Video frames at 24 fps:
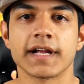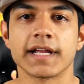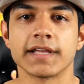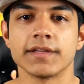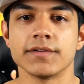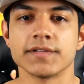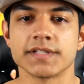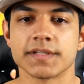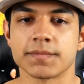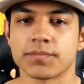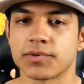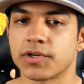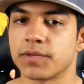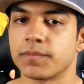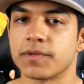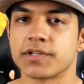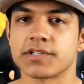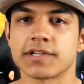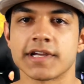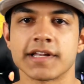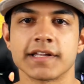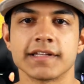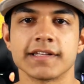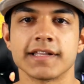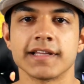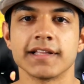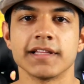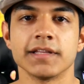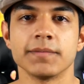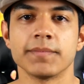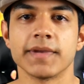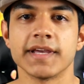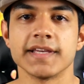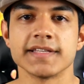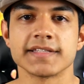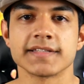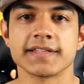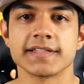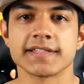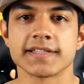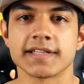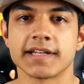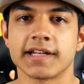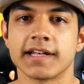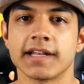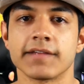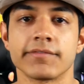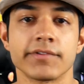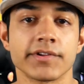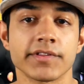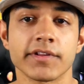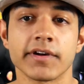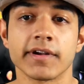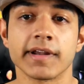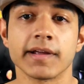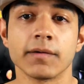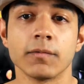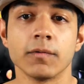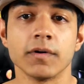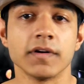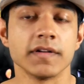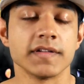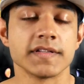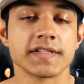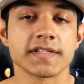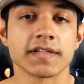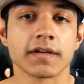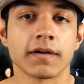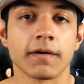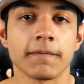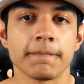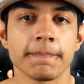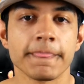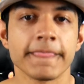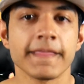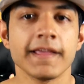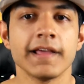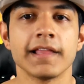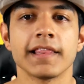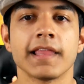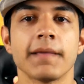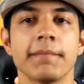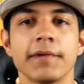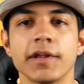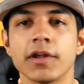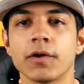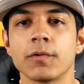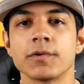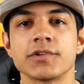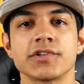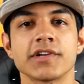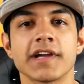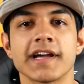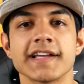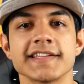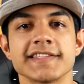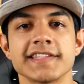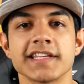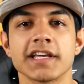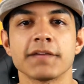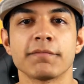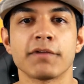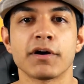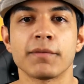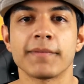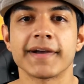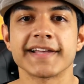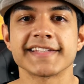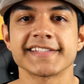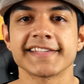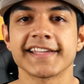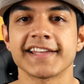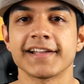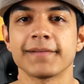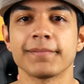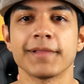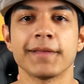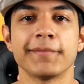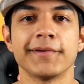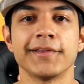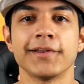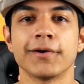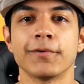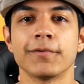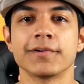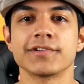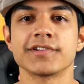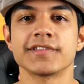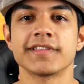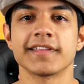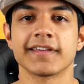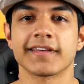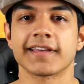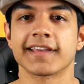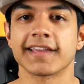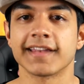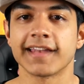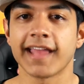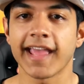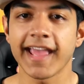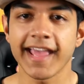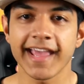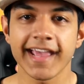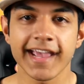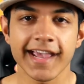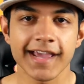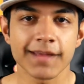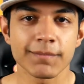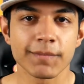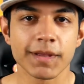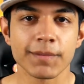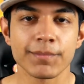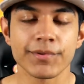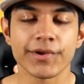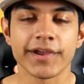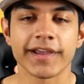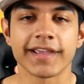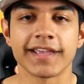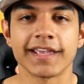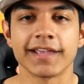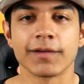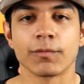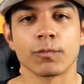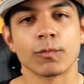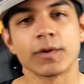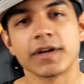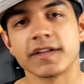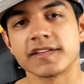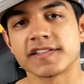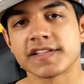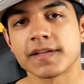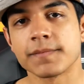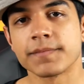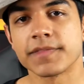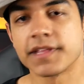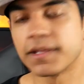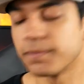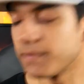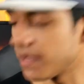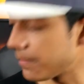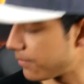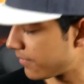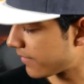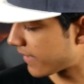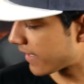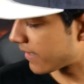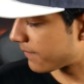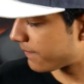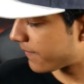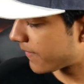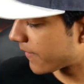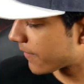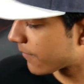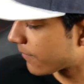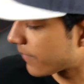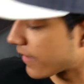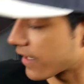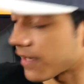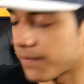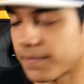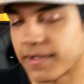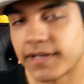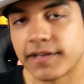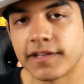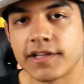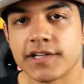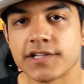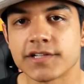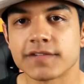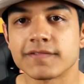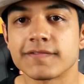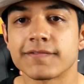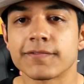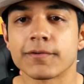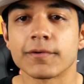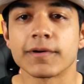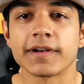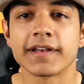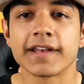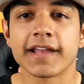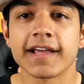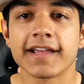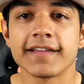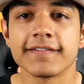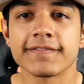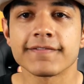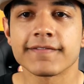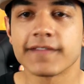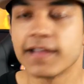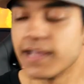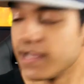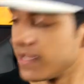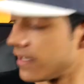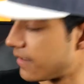I use it pretty much on a daily basis, and I never thought I would. So let me know what you guys think about my setup. Let me know what you think I can add. Maybe I can get rid of something. Maybe you got a better recommendation for a knife.